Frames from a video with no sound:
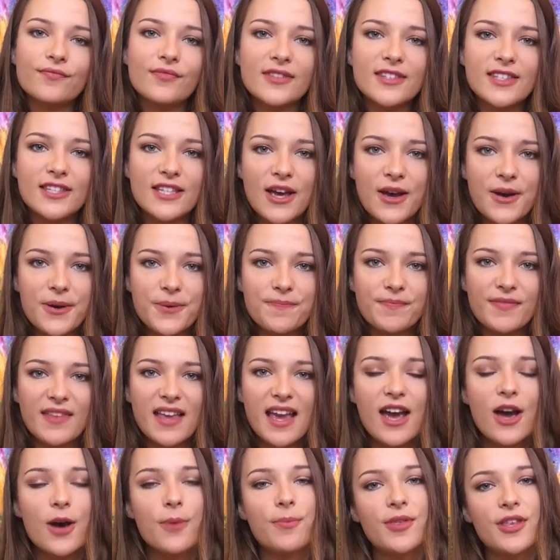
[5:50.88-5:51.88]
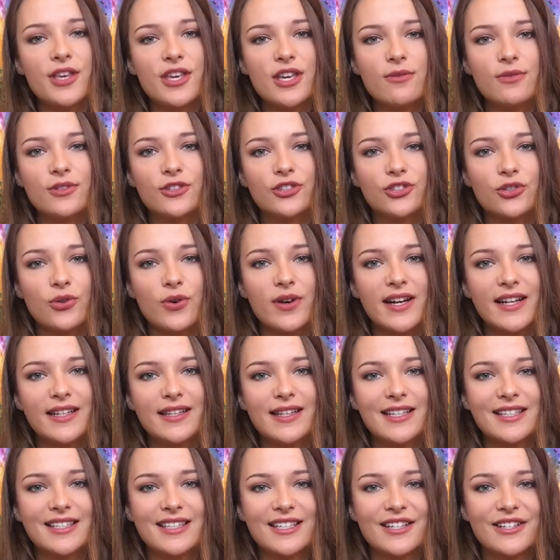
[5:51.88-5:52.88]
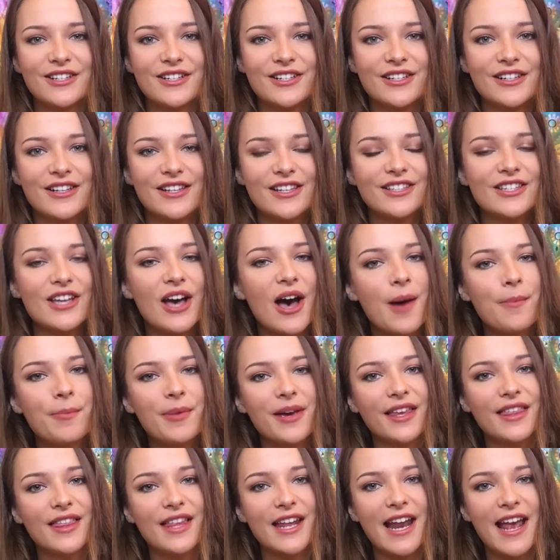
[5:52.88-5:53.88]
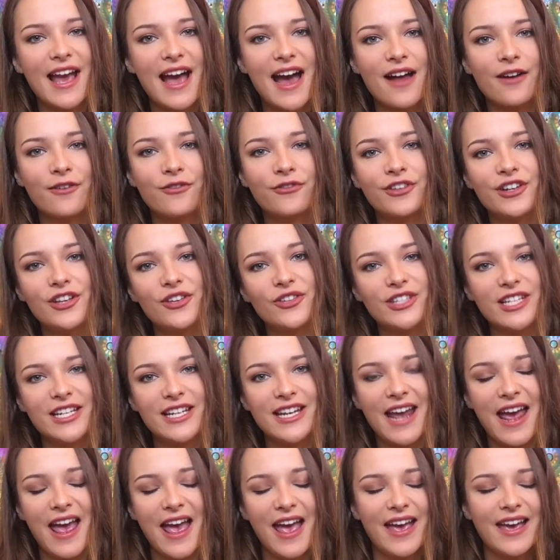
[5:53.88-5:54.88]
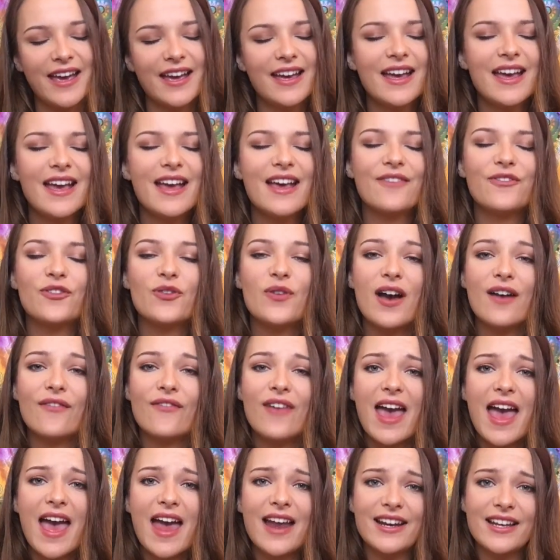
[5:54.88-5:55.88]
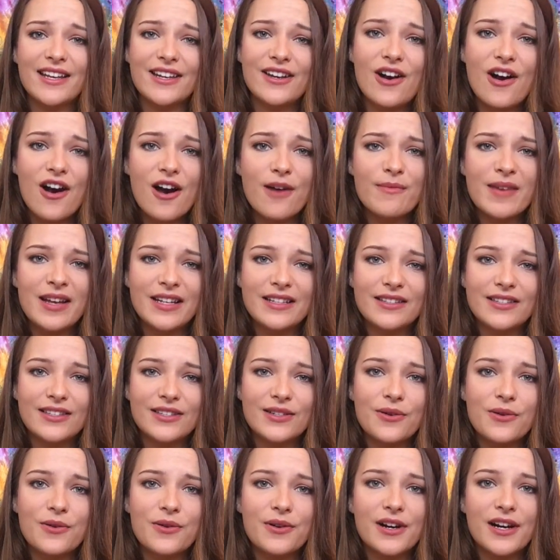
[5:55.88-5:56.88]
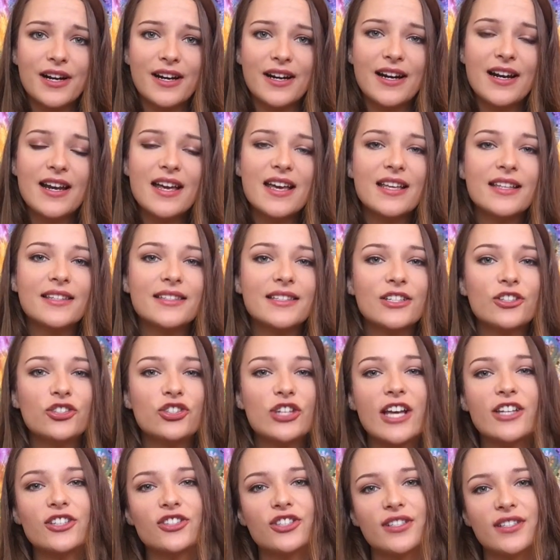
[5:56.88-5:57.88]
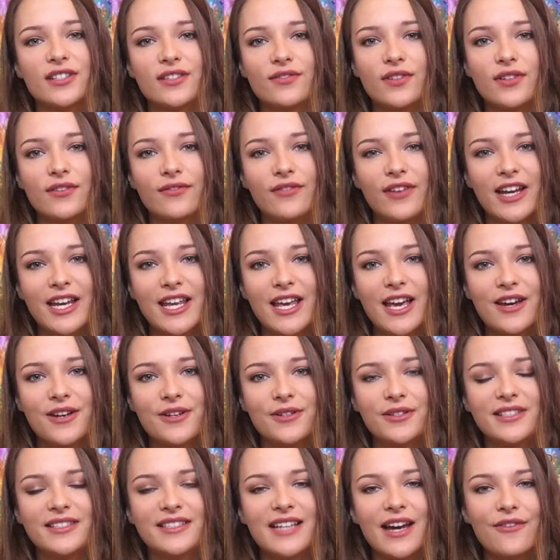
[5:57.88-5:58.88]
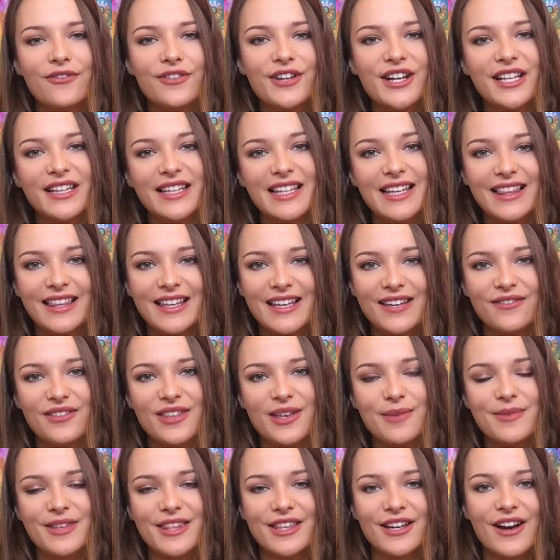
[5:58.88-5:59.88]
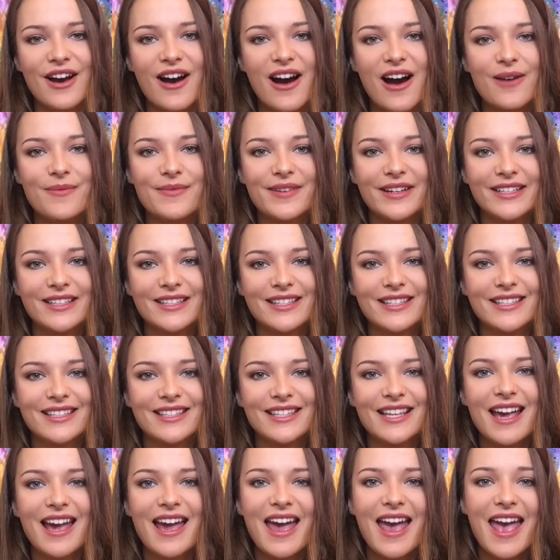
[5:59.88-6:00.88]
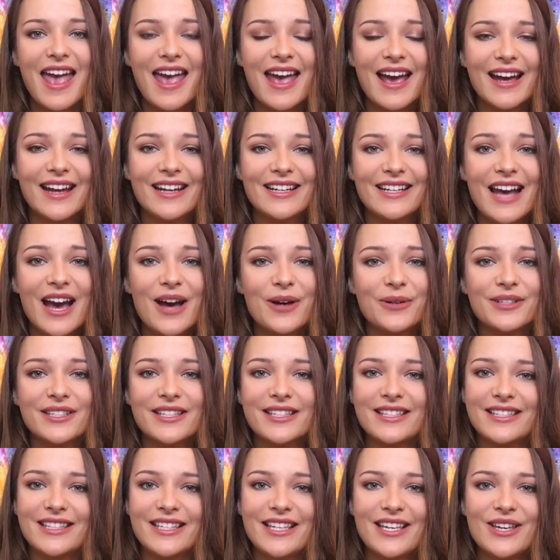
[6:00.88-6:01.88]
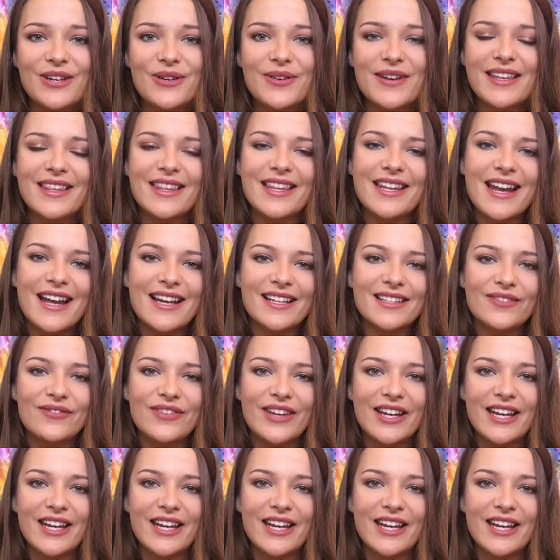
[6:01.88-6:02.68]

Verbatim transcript: So I hope that you enjoyed this little topic that I had for you today. If you have any comments or suggestions for videos, definitely leave them in the comments. And I will see you in the next